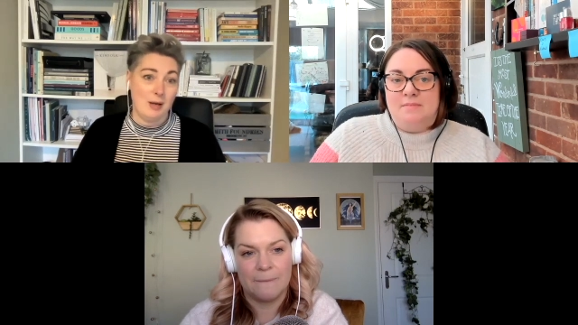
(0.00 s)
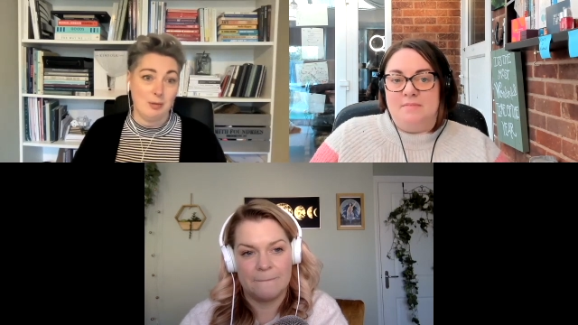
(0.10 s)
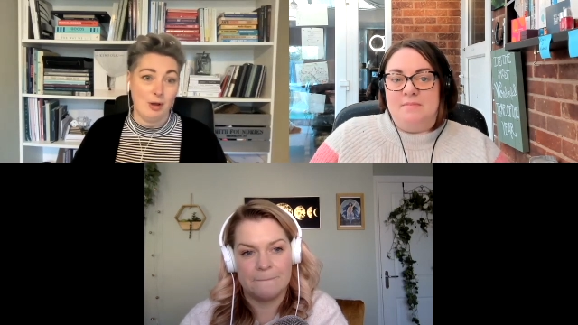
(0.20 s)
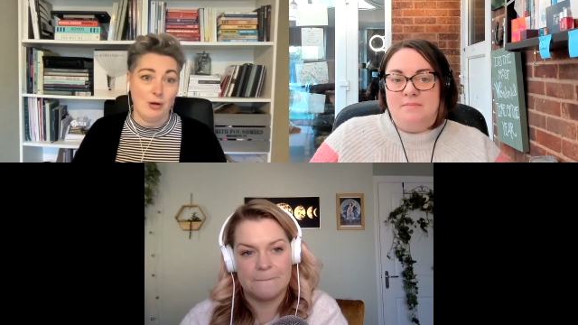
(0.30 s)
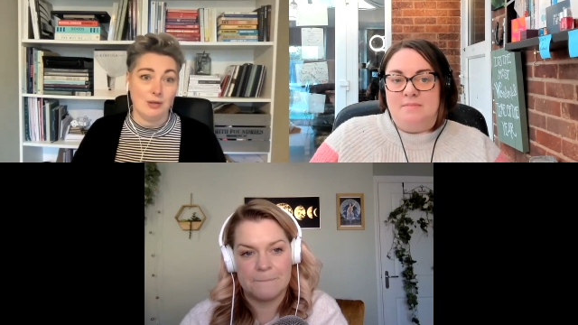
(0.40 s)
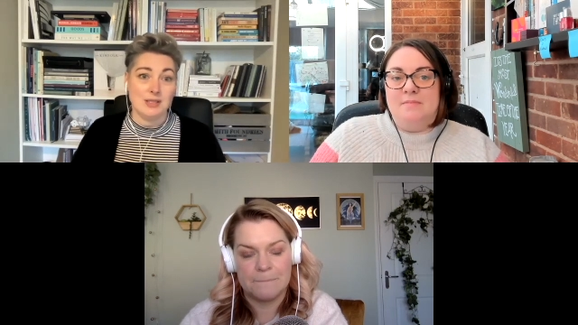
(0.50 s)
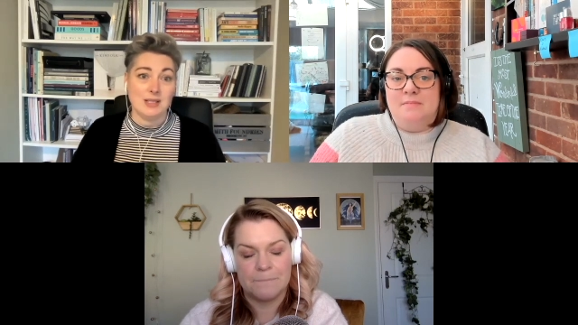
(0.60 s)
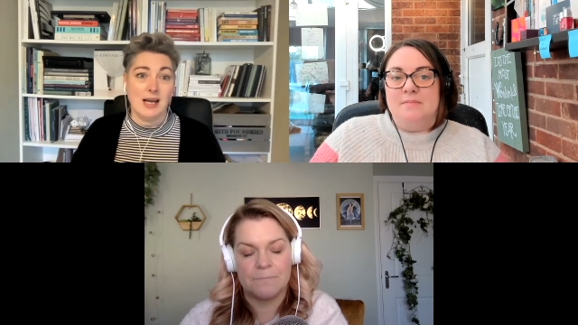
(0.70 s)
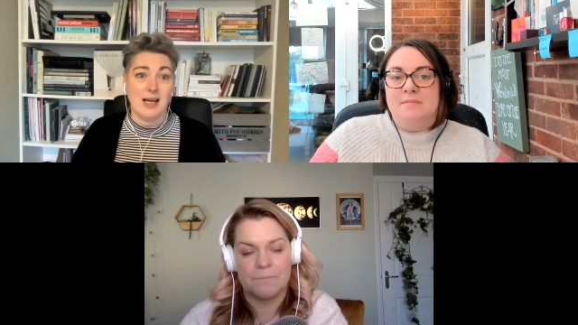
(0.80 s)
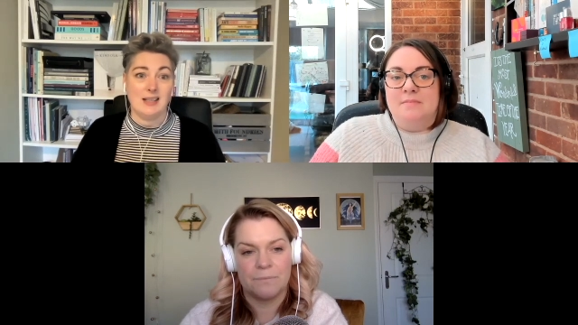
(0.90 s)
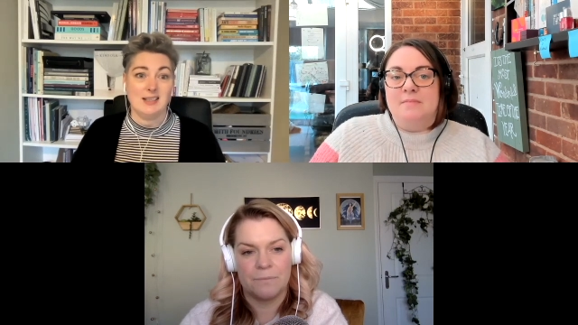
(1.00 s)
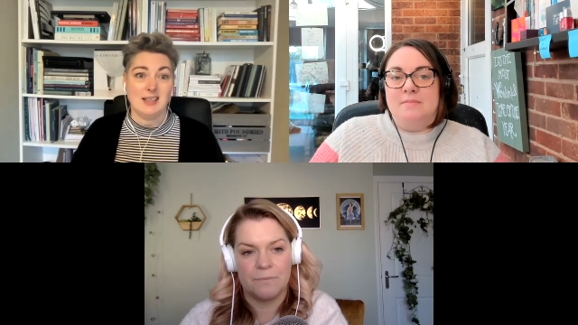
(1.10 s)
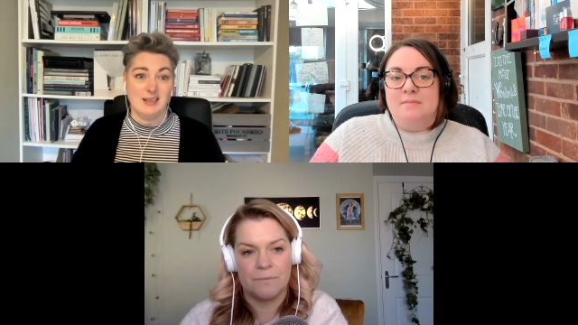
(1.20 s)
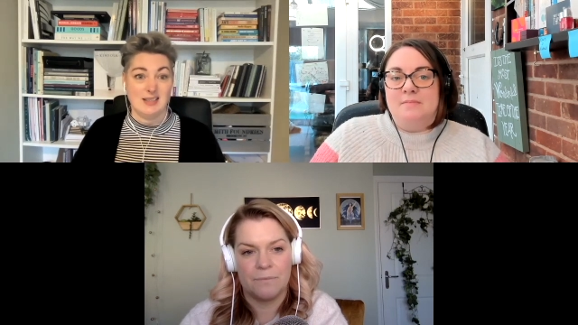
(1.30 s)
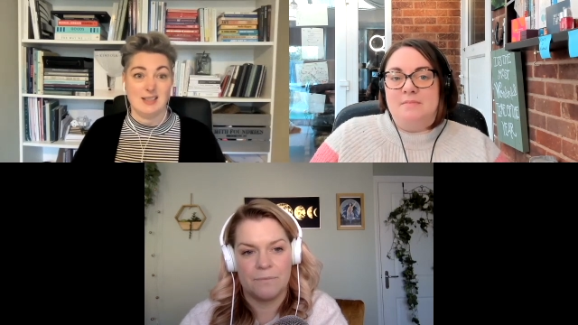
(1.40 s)
Speaker 1: and blonde and
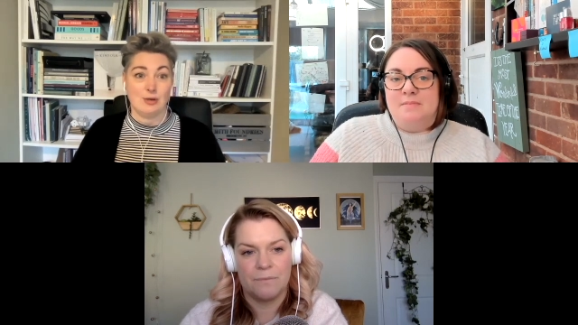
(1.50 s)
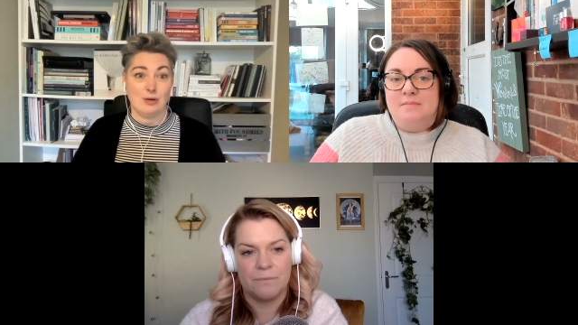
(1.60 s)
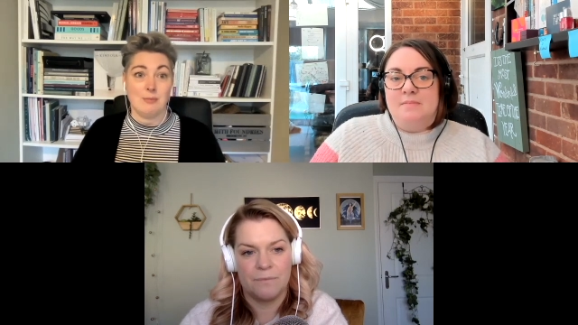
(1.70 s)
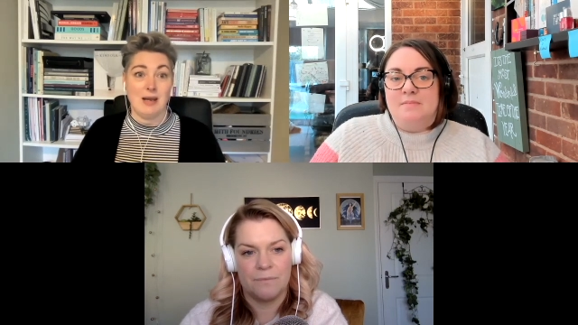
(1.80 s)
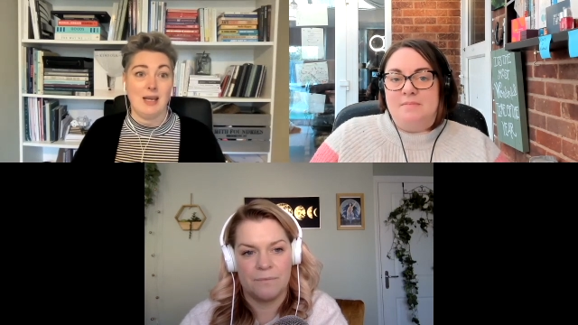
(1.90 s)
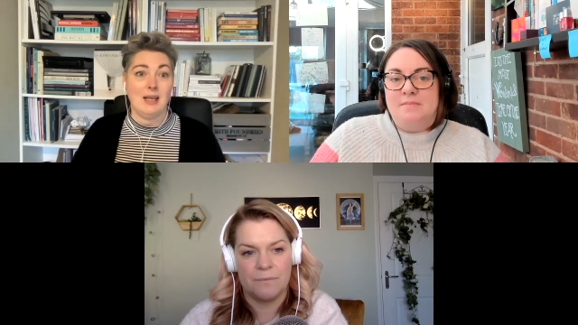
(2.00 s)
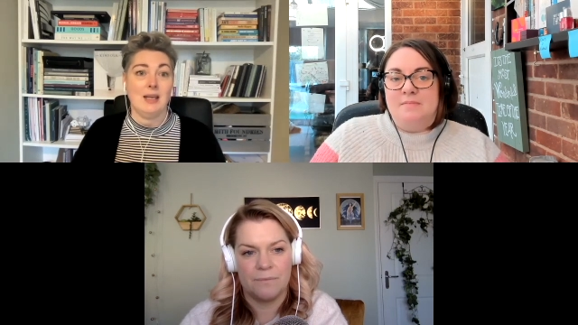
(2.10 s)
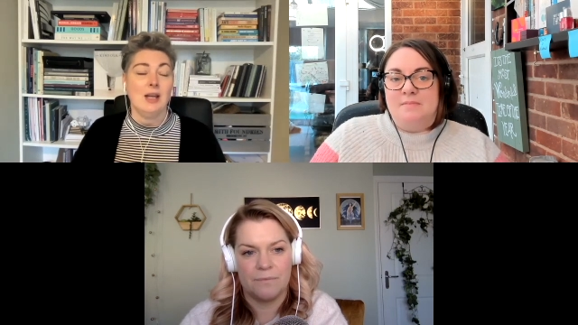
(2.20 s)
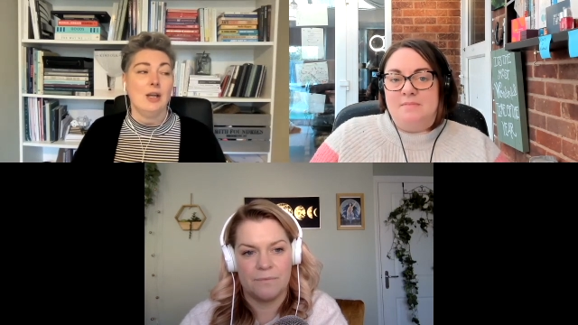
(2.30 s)
this is on me